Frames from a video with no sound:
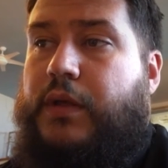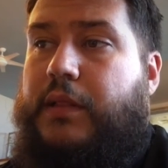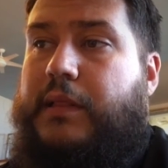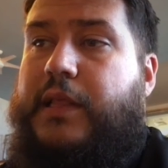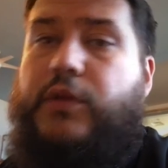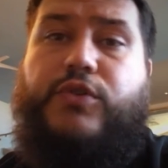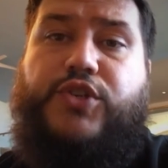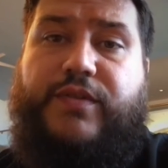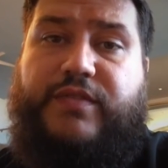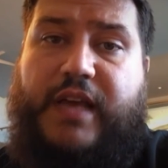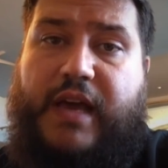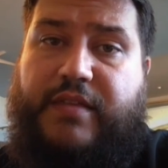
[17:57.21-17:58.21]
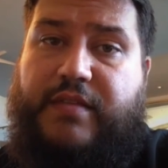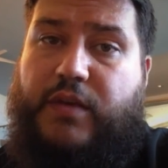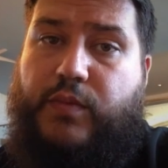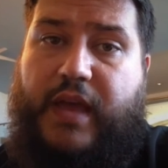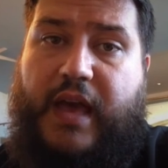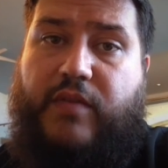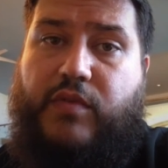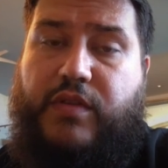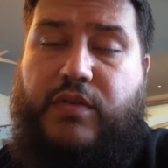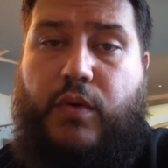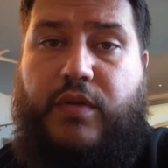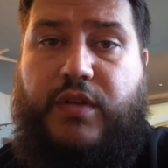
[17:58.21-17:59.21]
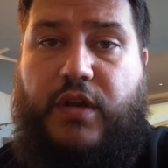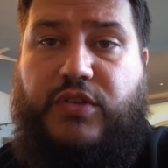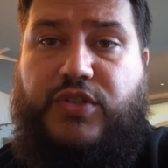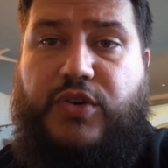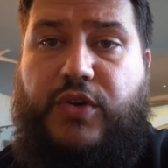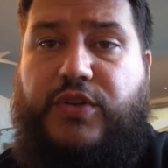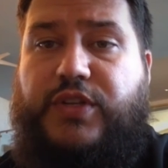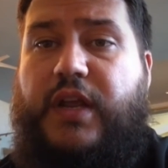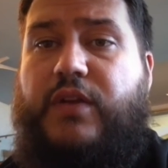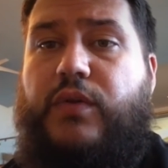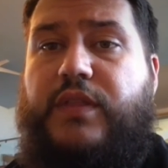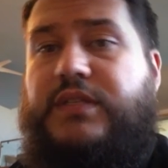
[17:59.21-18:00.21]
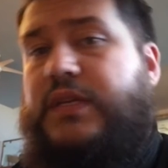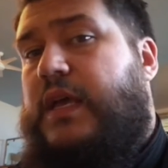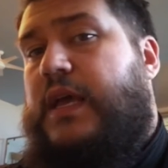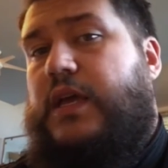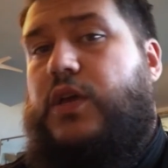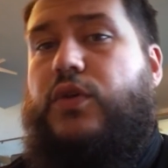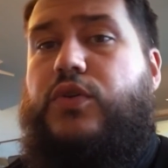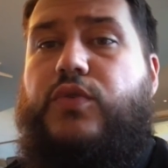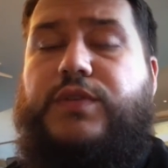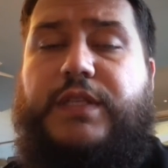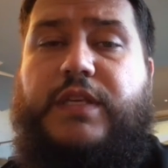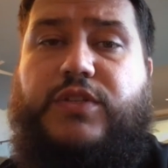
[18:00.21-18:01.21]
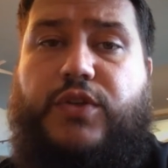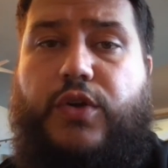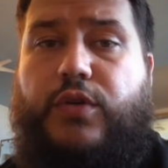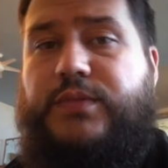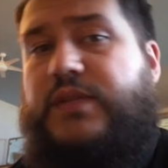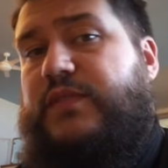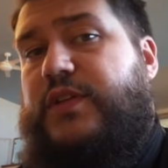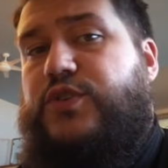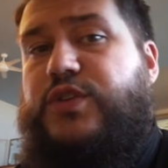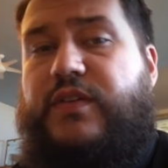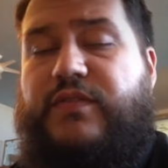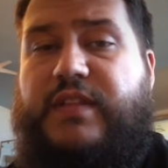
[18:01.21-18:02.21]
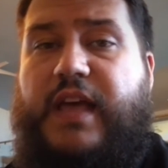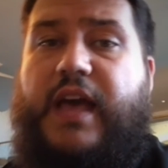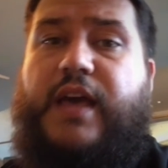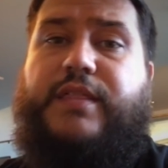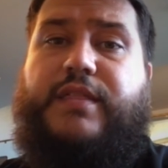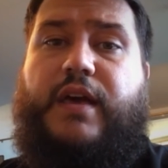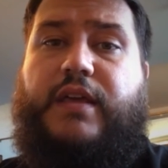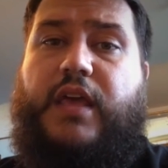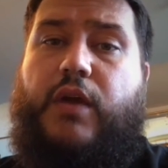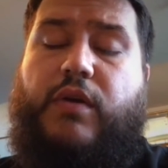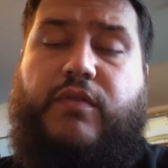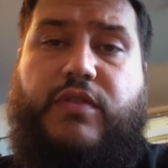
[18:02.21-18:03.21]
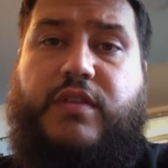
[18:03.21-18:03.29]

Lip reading: liturgy of death that we have within the Orthodox Church. And I know this, using these terms of liturgy of death, caring for the